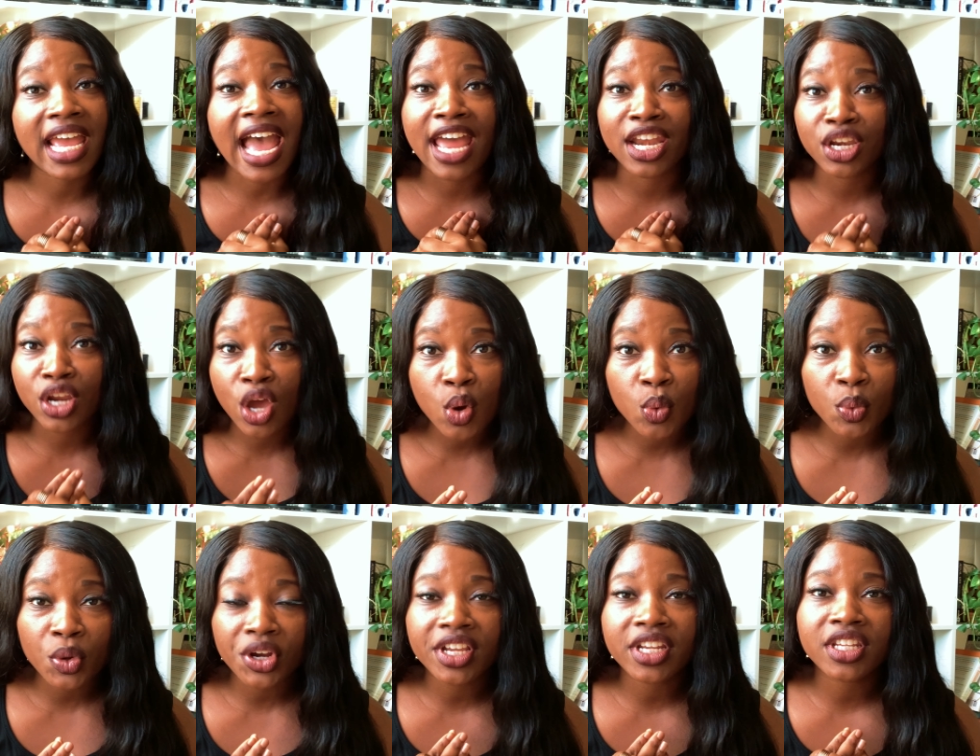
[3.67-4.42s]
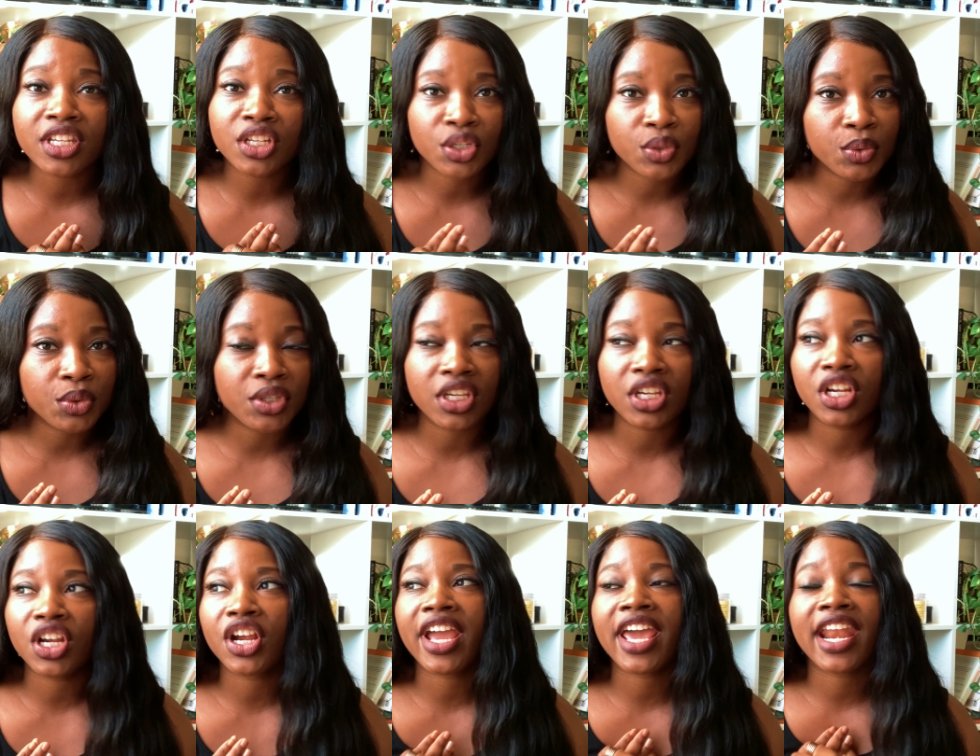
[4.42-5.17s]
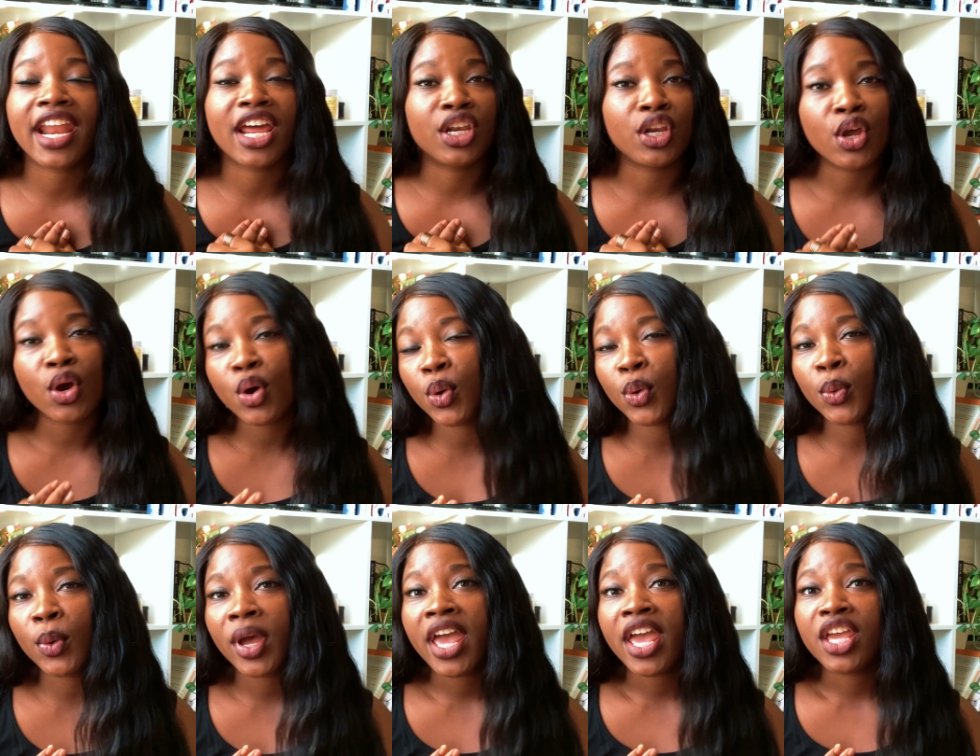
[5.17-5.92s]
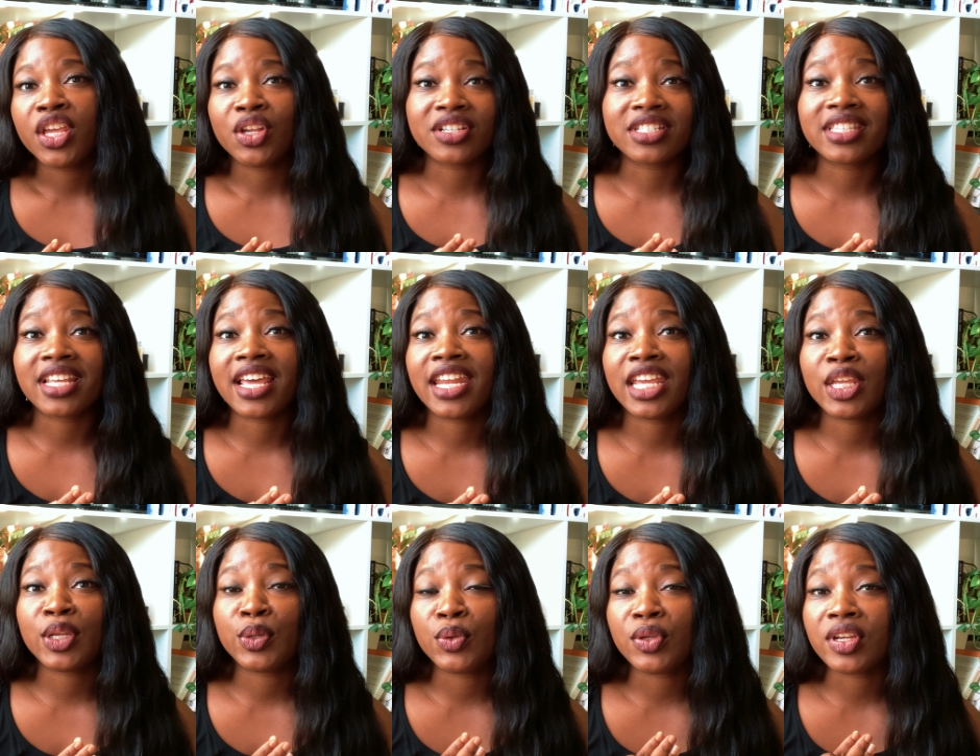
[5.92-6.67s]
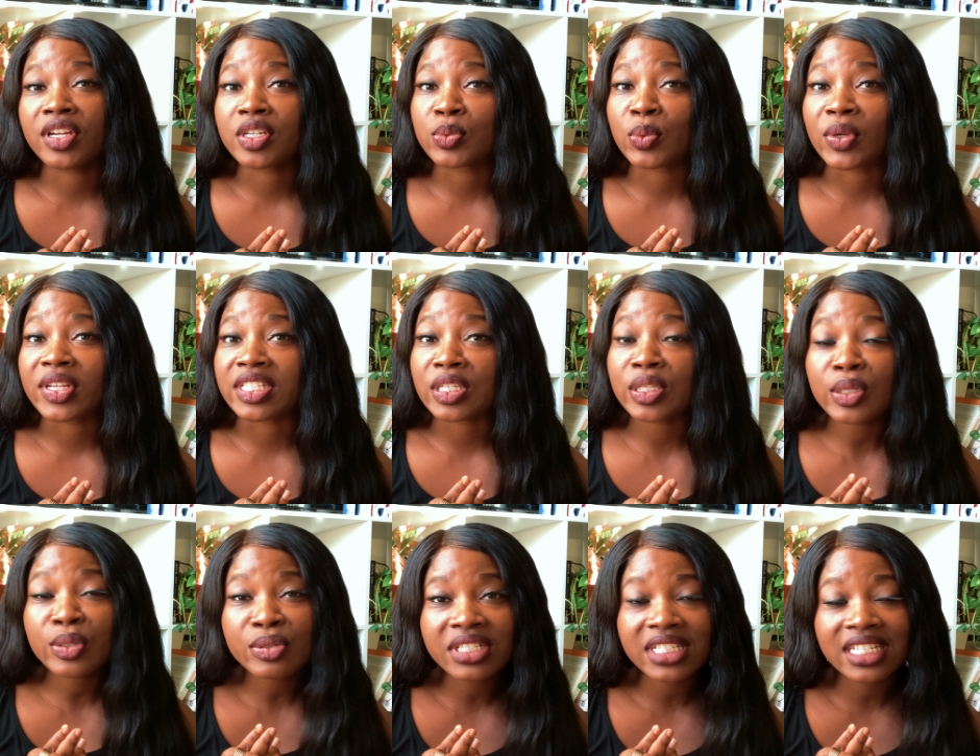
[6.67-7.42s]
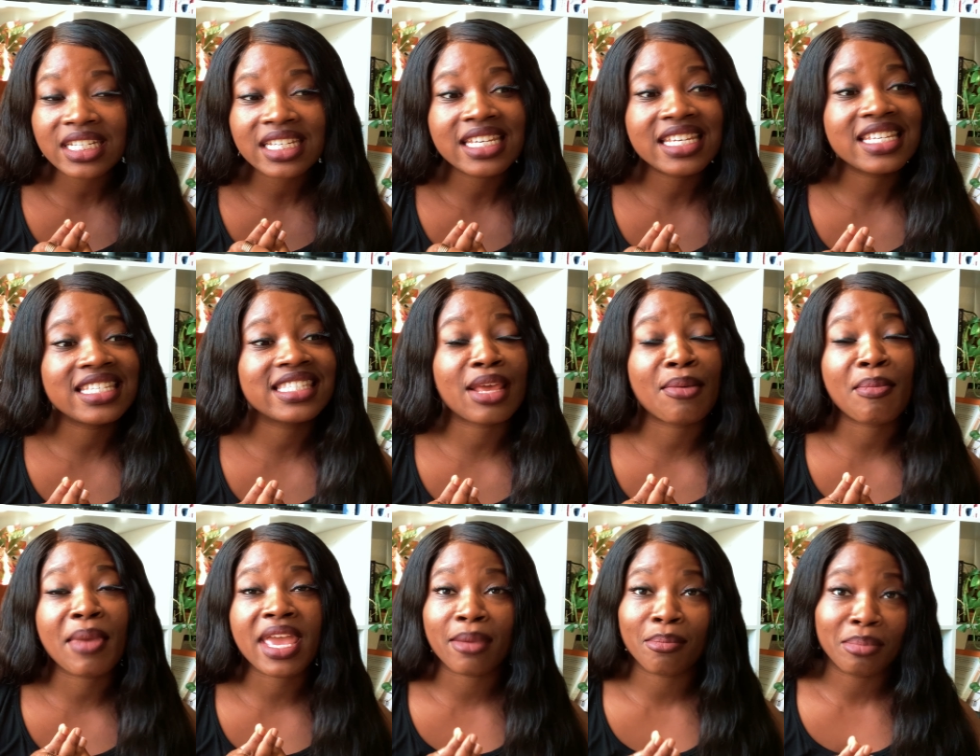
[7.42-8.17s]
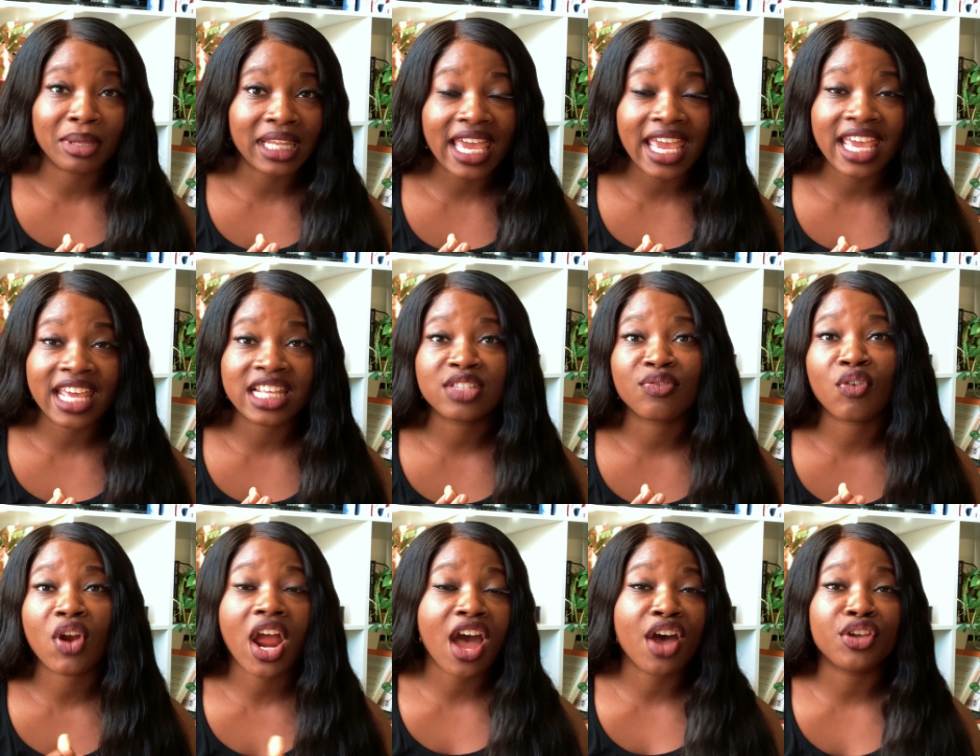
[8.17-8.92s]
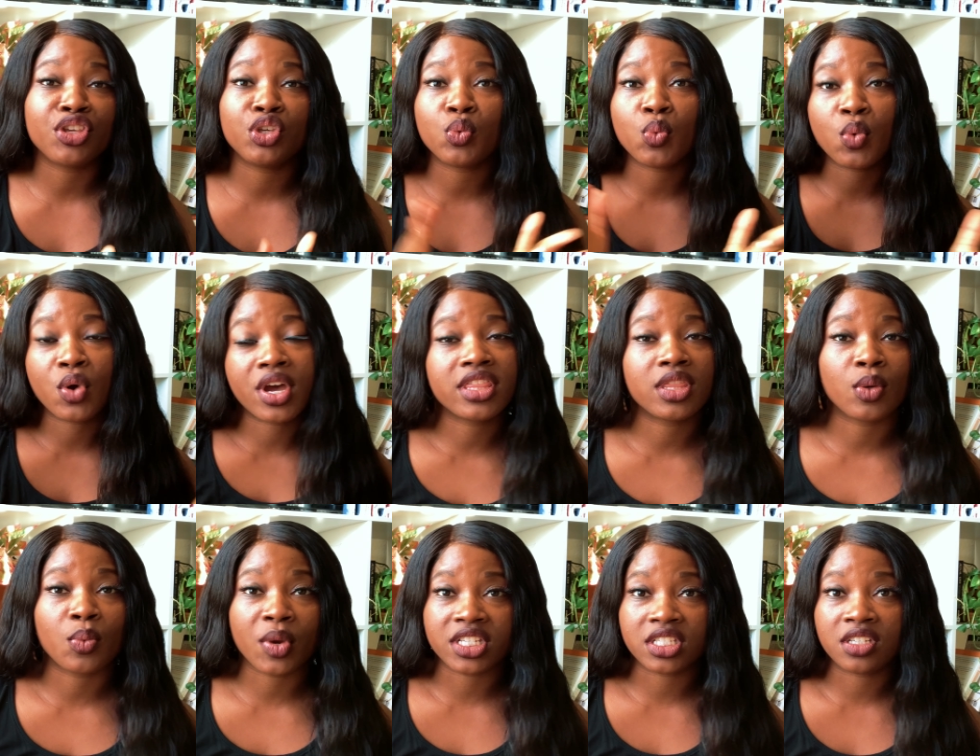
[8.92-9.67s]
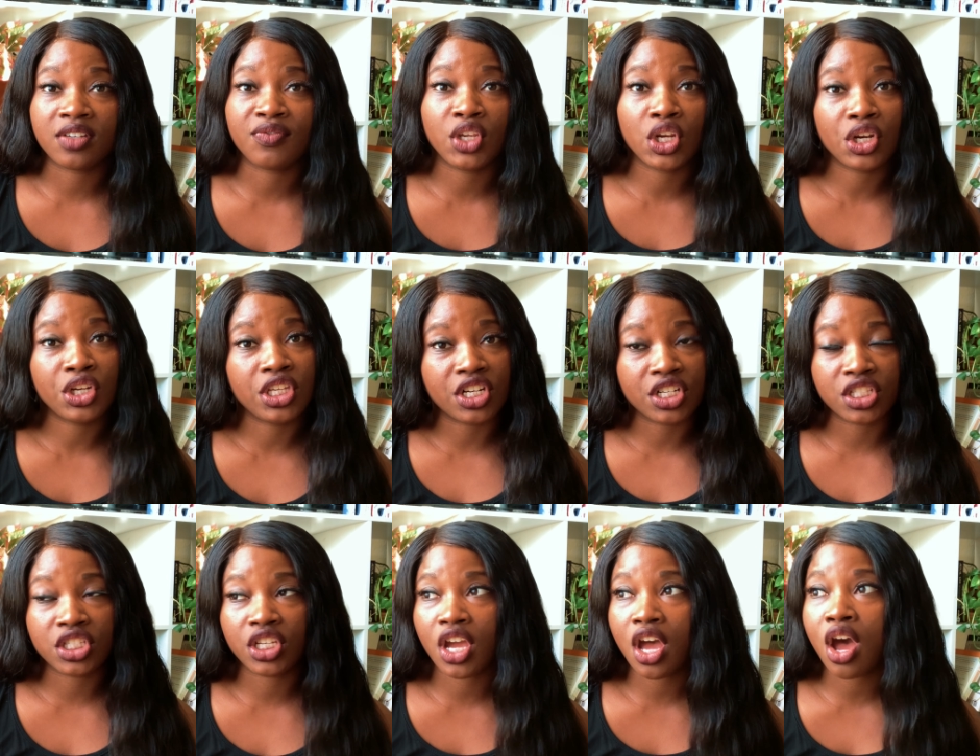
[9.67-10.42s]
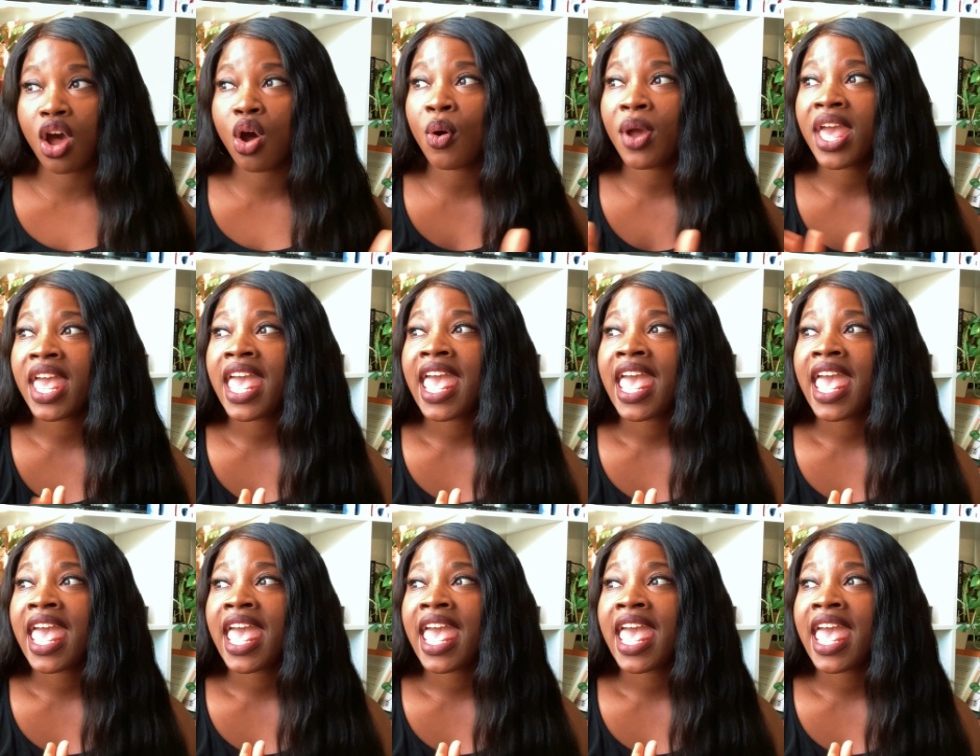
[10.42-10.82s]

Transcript: I know we're in the new year and I know you're setting New Year's resolutions and making plans for how you want the rest of your year to go.